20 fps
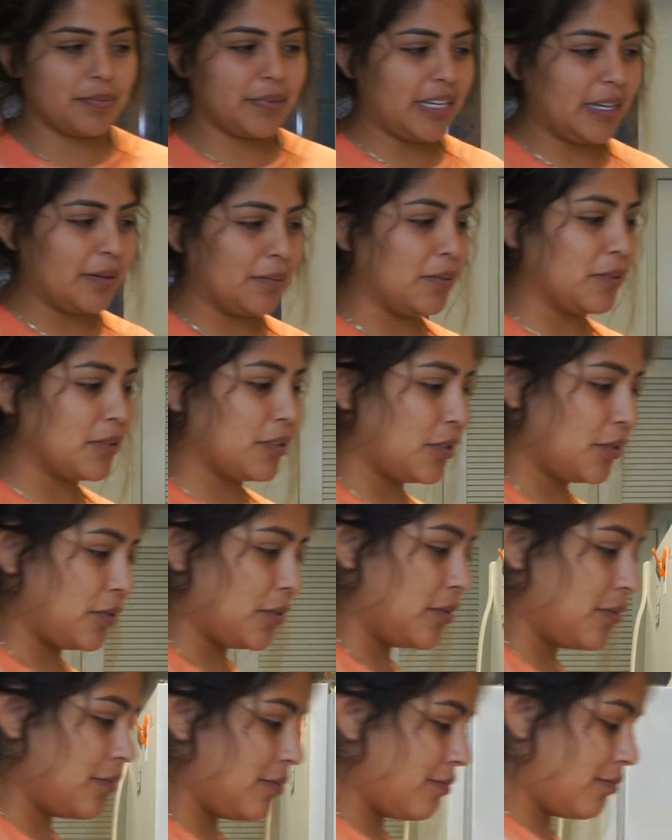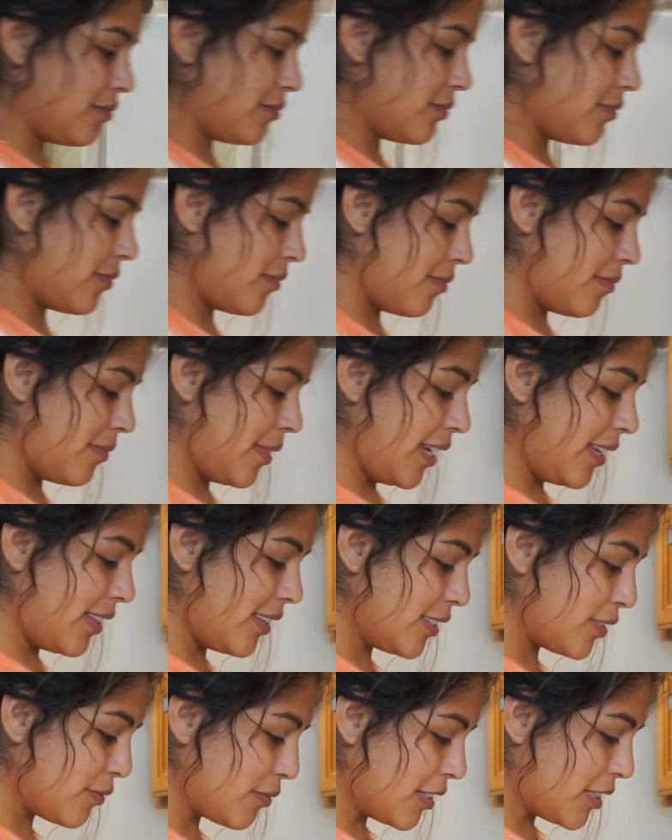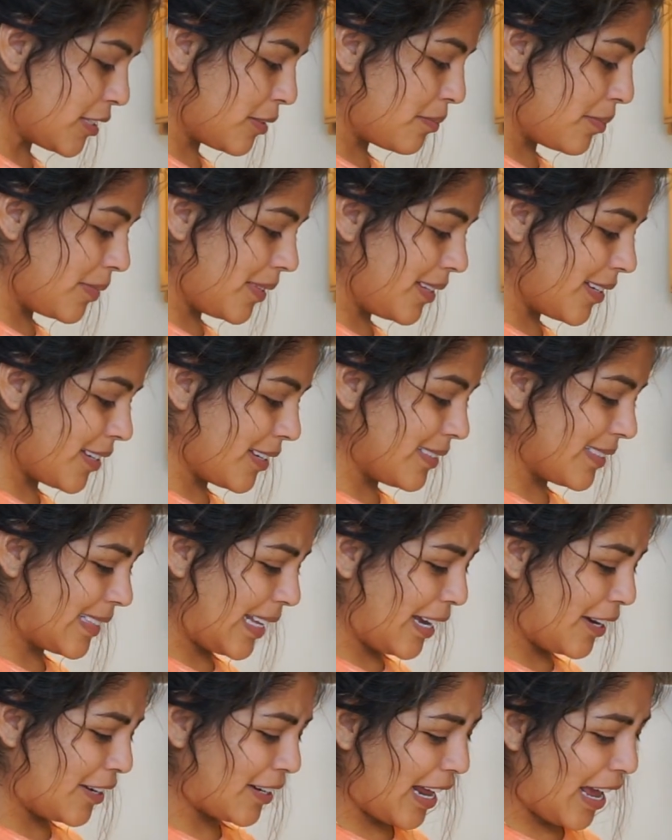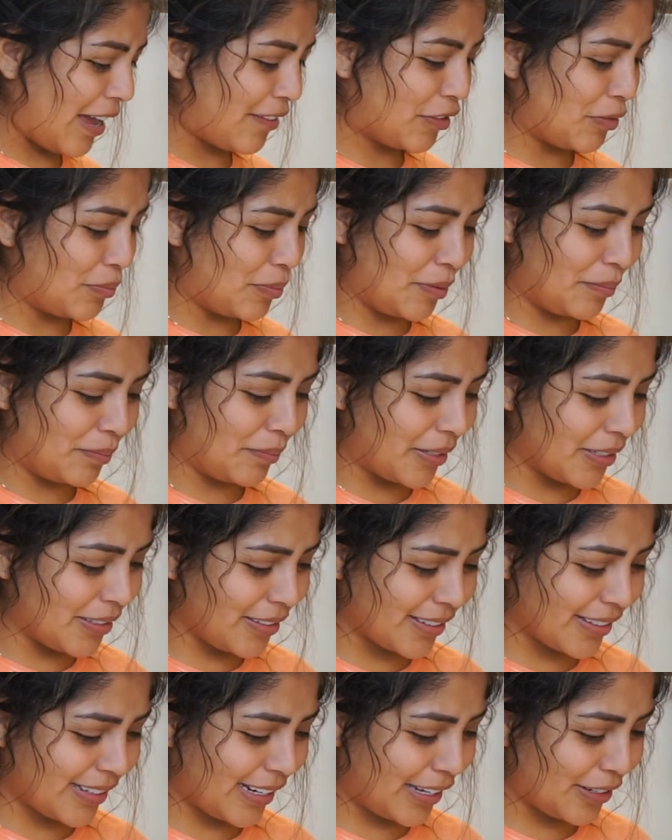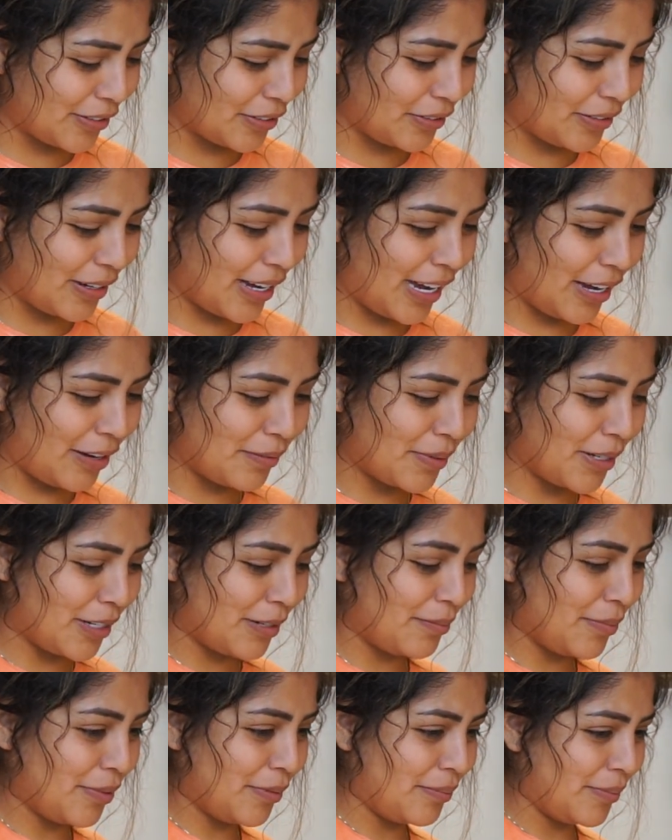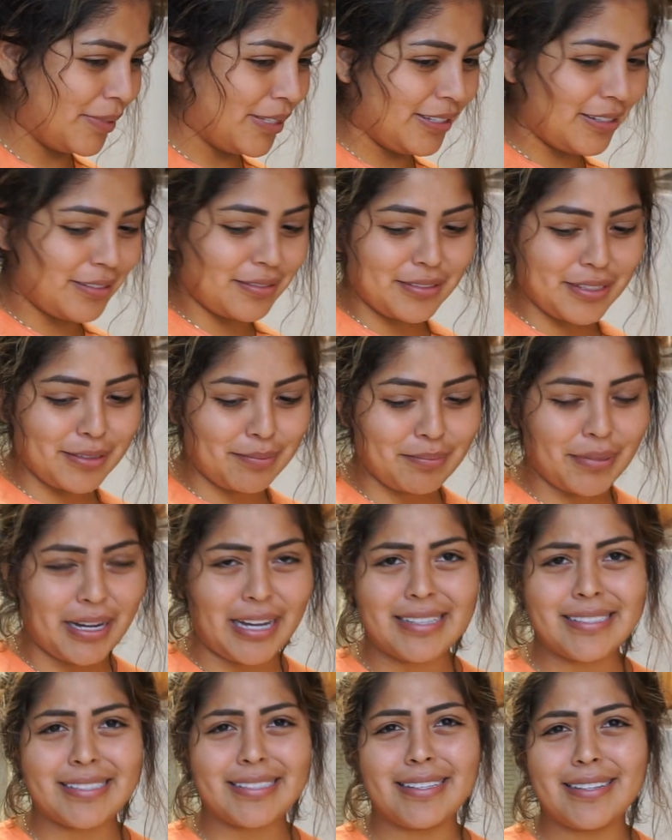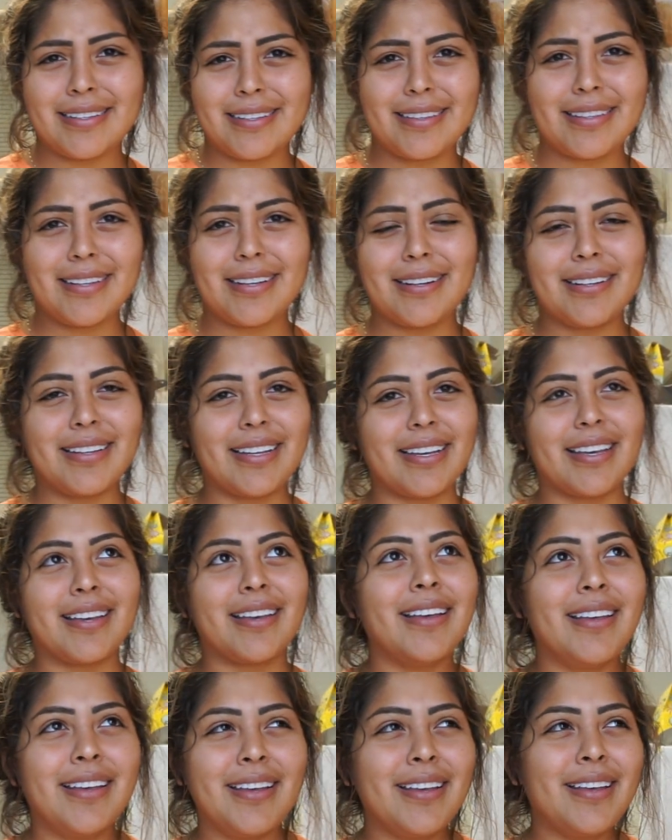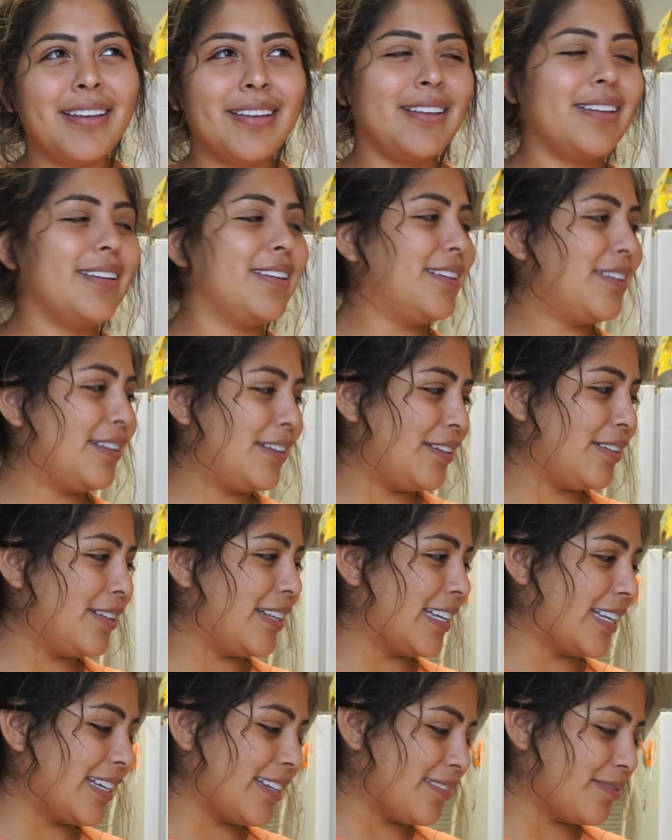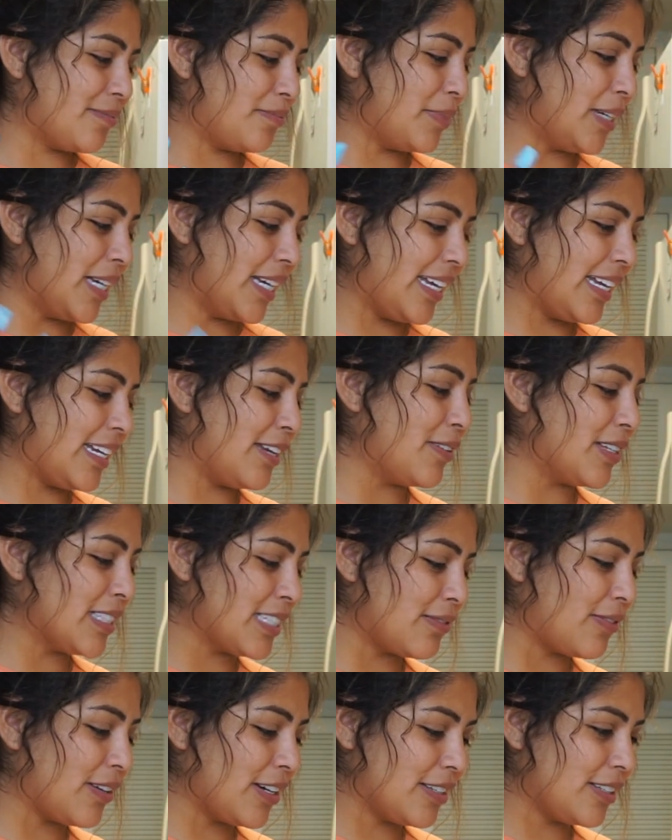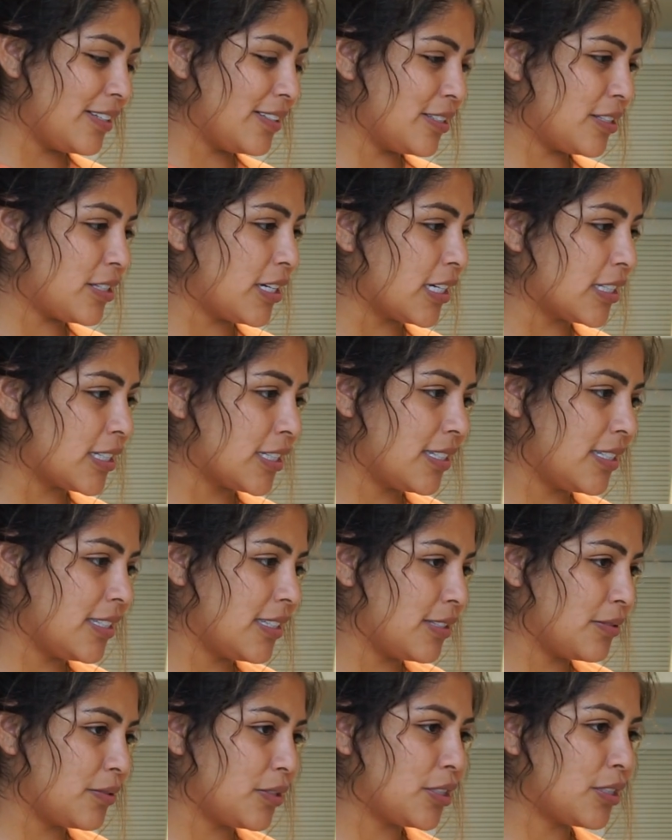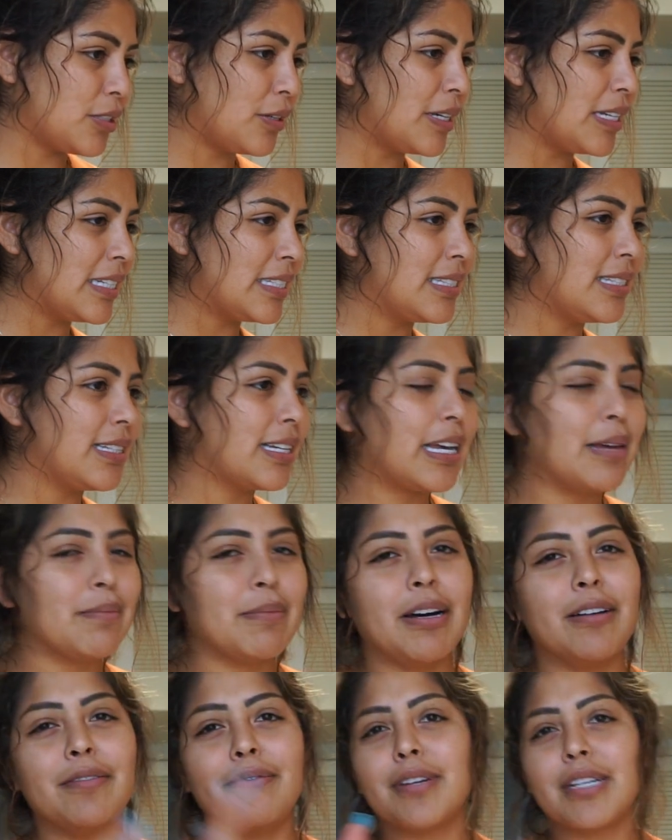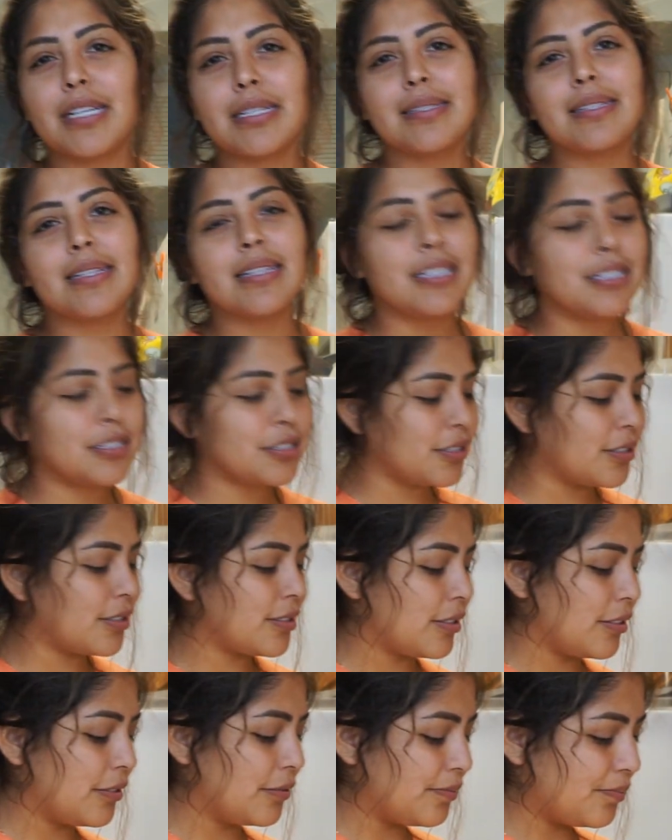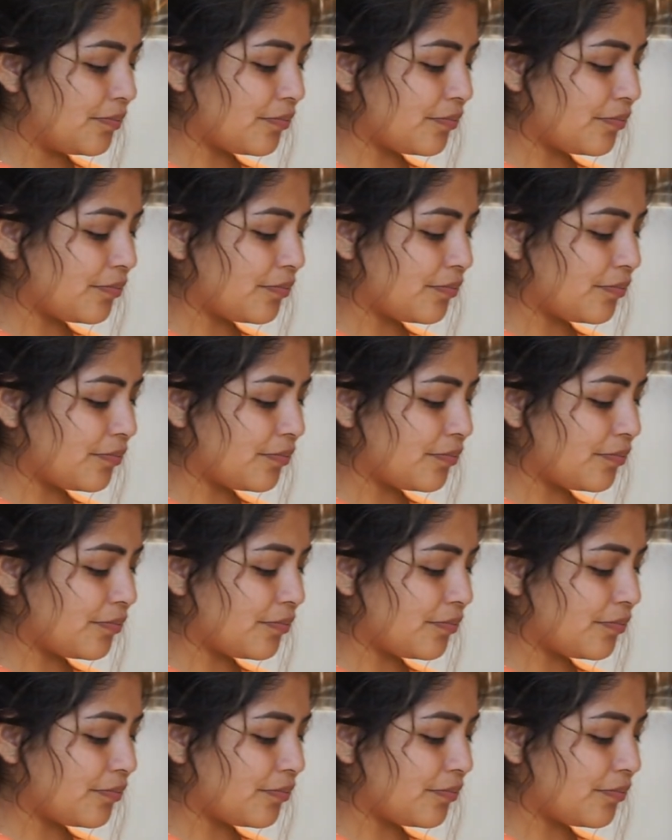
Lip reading: be able to make this recipe because I heard I have to put milk and I don't know how I'm gonna put milk with pasta in there, like, you know, like. But anyways, I followed the instructions. It was so easy. It came out fucking delicious. So